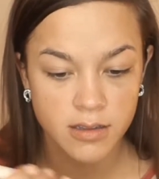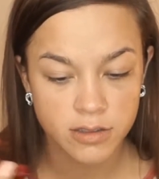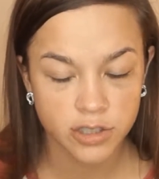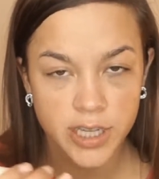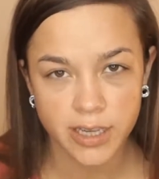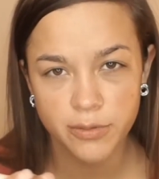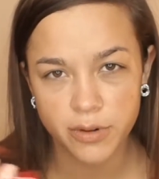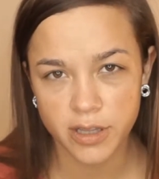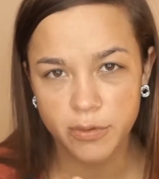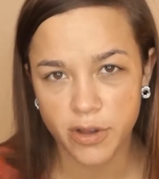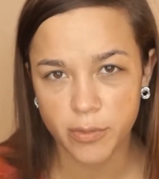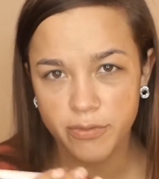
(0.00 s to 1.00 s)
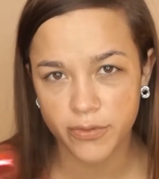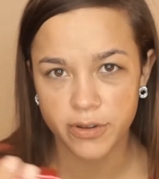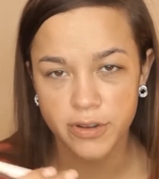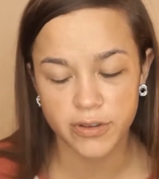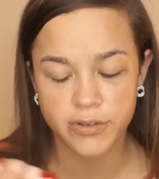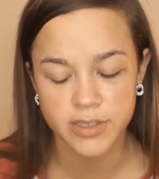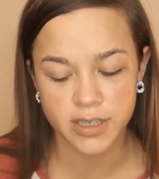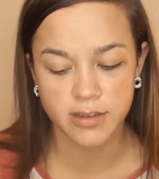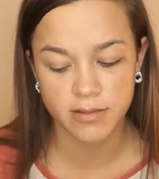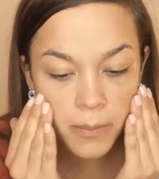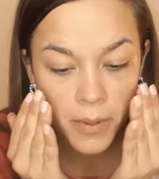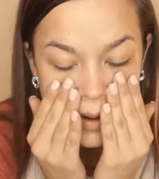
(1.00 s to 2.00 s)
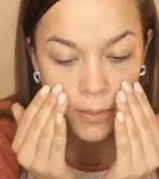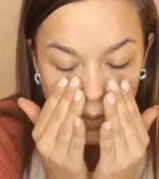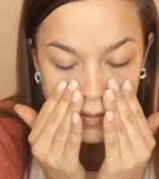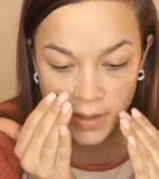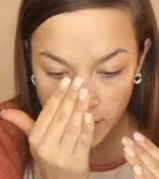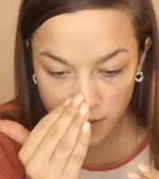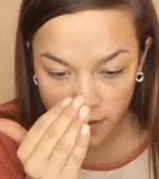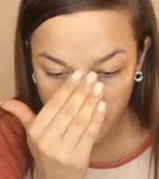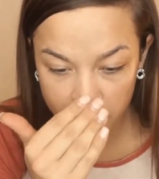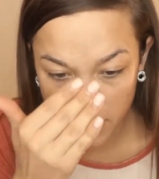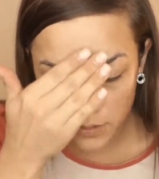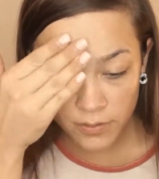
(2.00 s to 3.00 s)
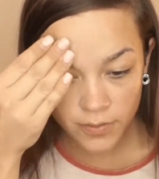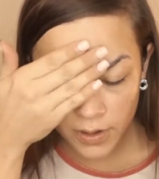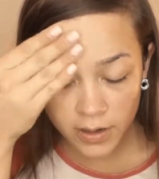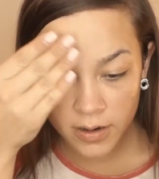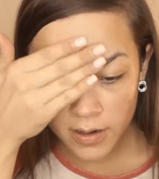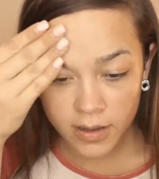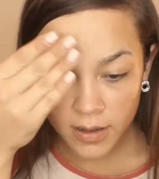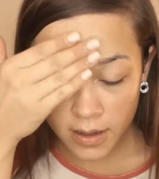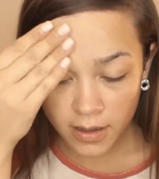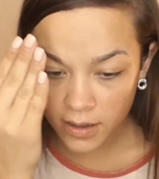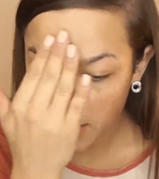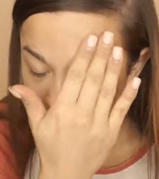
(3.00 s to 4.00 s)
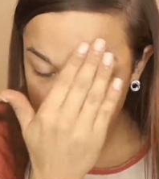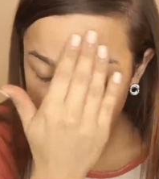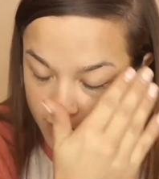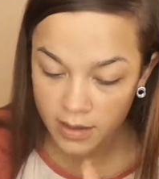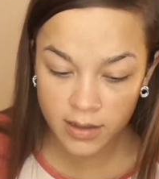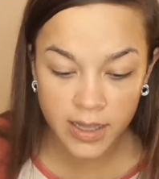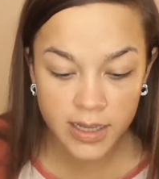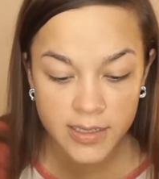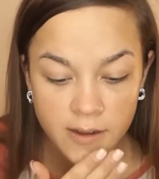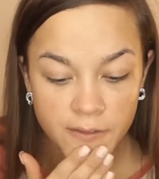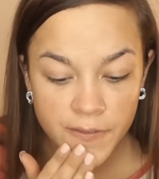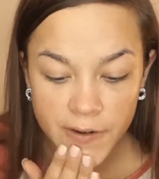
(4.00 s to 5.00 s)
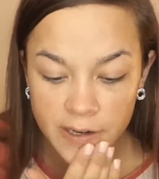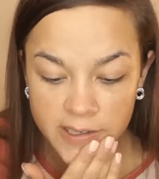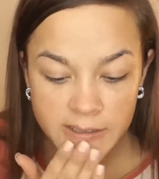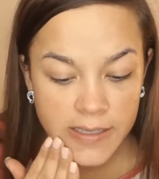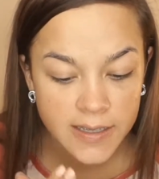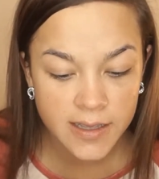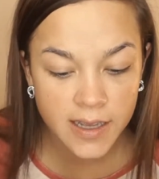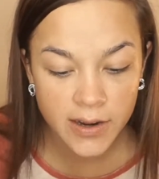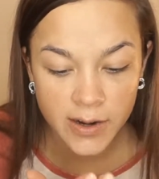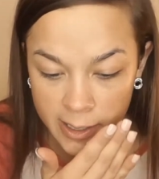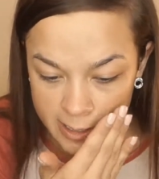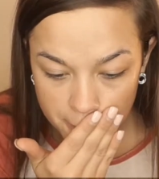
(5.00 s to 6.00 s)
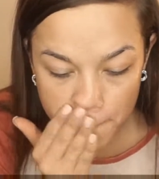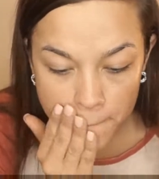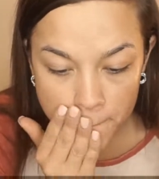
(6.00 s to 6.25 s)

Shake it really well before you use it. Kind of put that all over. I lay it down first in the areas